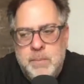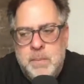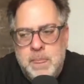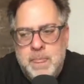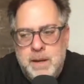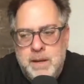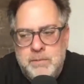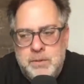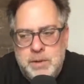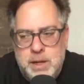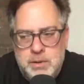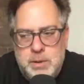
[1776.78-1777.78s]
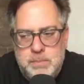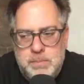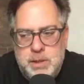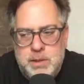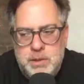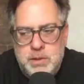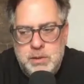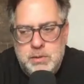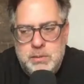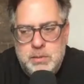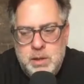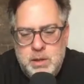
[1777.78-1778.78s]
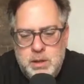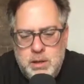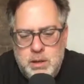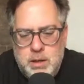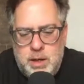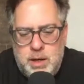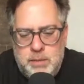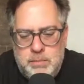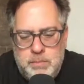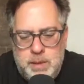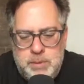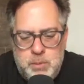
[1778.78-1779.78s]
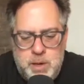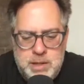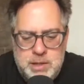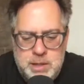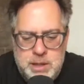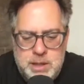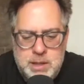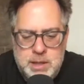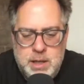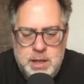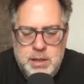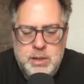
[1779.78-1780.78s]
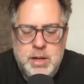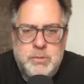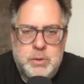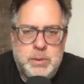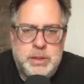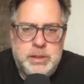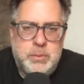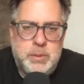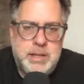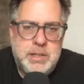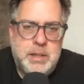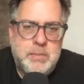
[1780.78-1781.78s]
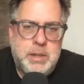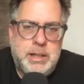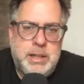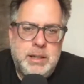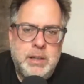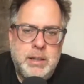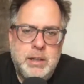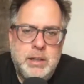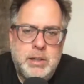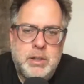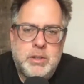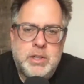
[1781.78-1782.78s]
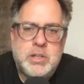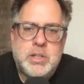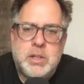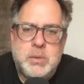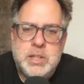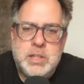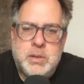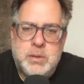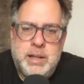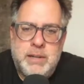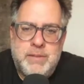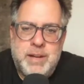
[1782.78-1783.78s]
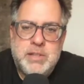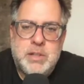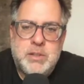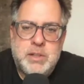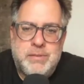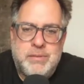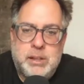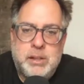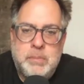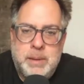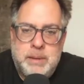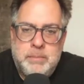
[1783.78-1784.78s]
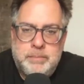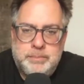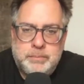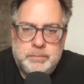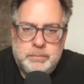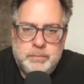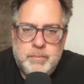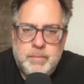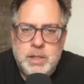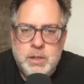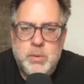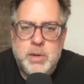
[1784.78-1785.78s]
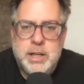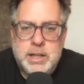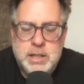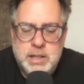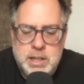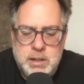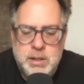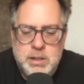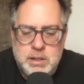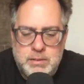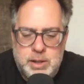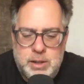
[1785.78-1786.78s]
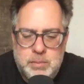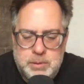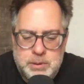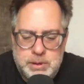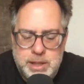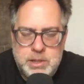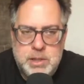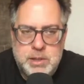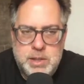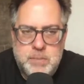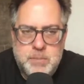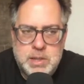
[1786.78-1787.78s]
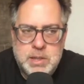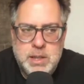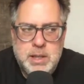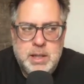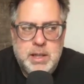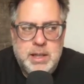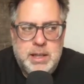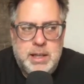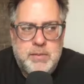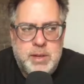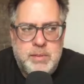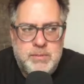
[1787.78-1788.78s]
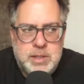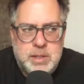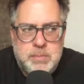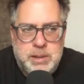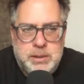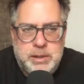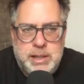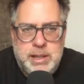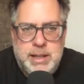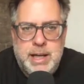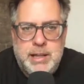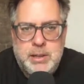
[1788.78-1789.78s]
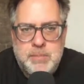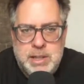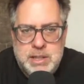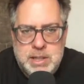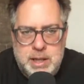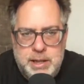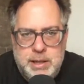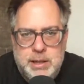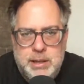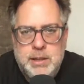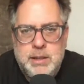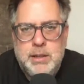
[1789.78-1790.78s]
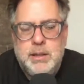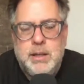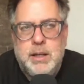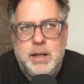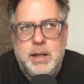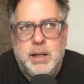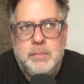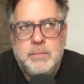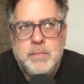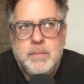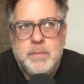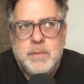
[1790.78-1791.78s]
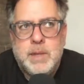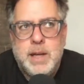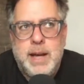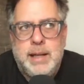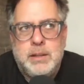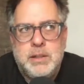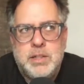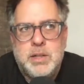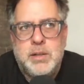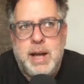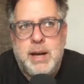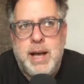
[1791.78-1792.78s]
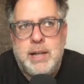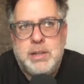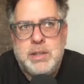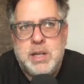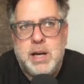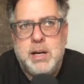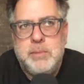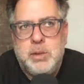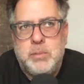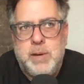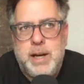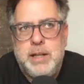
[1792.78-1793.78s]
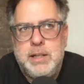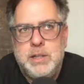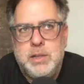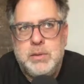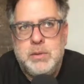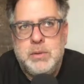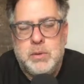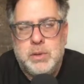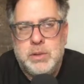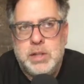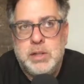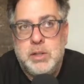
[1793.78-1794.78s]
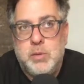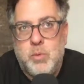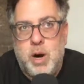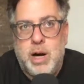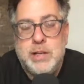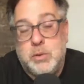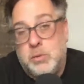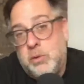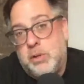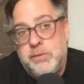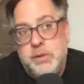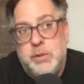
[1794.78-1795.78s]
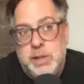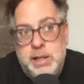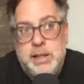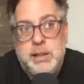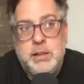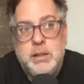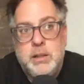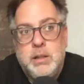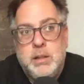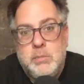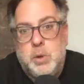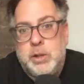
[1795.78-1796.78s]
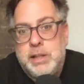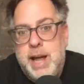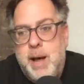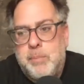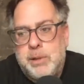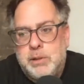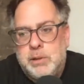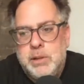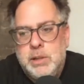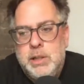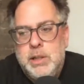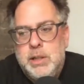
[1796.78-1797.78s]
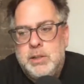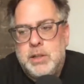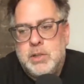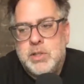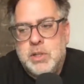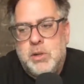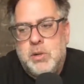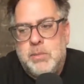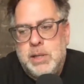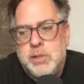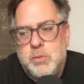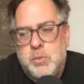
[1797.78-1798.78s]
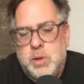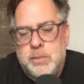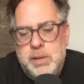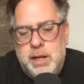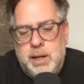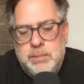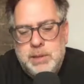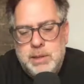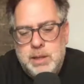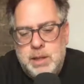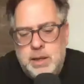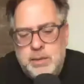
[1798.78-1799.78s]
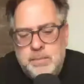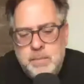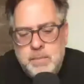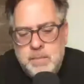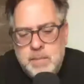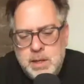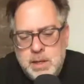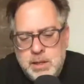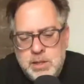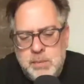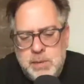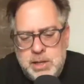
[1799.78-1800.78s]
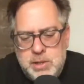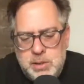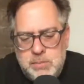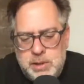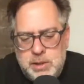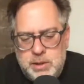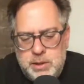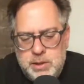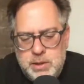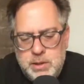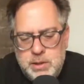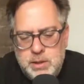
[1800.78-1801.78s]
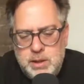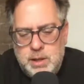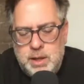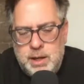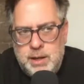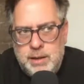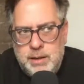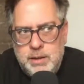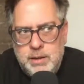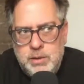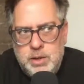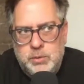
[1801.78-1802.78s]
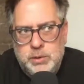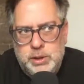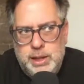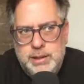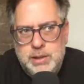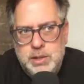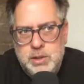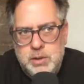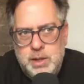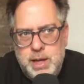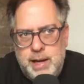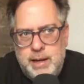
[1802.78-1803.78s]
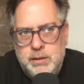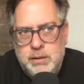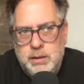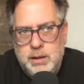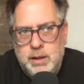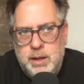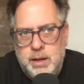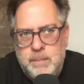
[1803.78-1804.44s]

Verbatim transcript: and for the entrepreneurs who might be watching this, you're never really raising money. You're just always doing investor development. Mm-hmm. You want to continue to develop relationships, give them visibility, get them excited. And so that at the time you're ready to, or think you want, or if you need more capital, there's a whole bunch warmed up. Some entrepreneurs don't like to do that. And